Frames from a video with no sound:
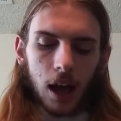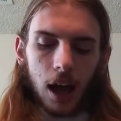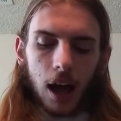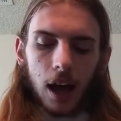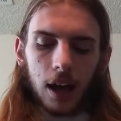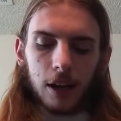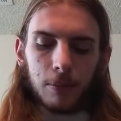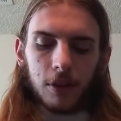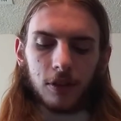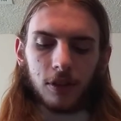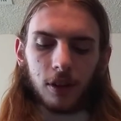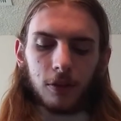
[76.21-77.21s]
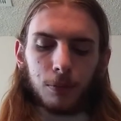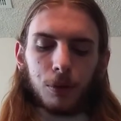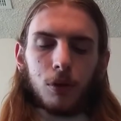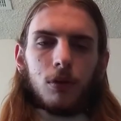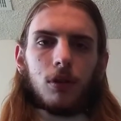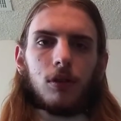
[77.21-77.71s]
I am the son of
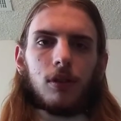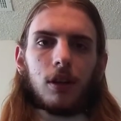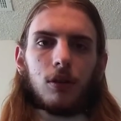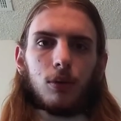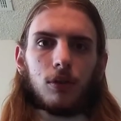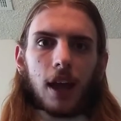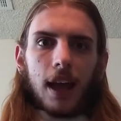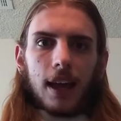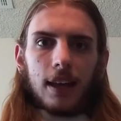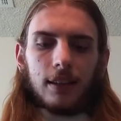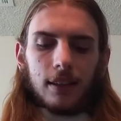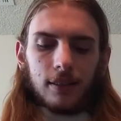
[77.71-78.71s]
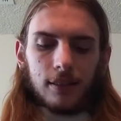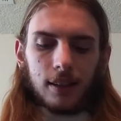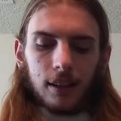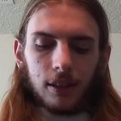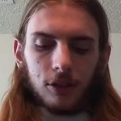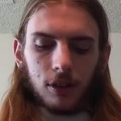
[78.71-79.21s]
prudence, in whose hand is
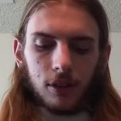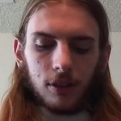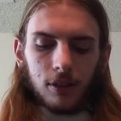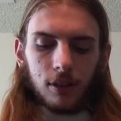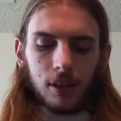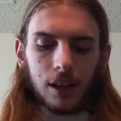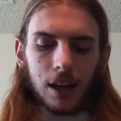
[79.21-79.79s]
diligence.